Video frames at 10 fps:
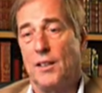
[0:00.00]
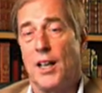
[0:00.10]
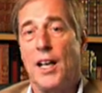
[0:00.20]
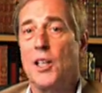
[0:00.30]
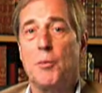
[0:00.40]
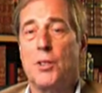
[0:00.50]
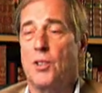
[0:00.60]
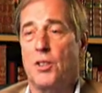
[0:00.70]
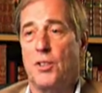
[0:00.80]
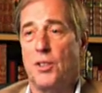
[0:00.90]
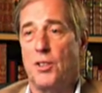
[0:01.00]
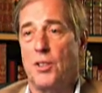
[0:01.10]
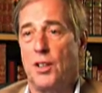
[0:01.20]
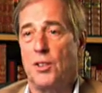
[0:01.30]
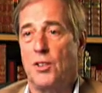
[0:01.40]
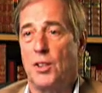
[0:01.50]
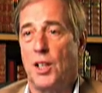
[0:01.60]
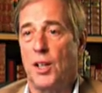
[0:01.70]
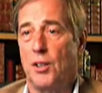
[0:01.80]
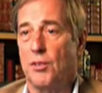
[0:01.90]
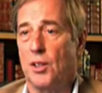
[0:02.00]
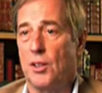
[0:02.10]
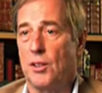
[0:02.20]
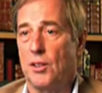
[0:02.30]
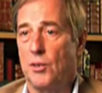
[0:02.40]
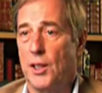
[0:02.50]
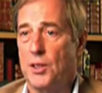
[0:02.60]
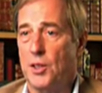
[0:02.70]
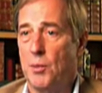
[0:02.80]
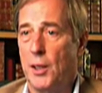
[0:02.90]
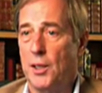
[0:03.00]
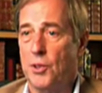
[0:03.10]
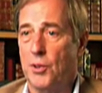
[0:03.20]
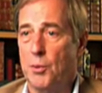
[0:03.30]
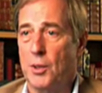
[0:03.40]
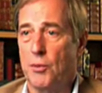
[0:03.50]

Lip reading: elements took care of the rest of the manuscripts,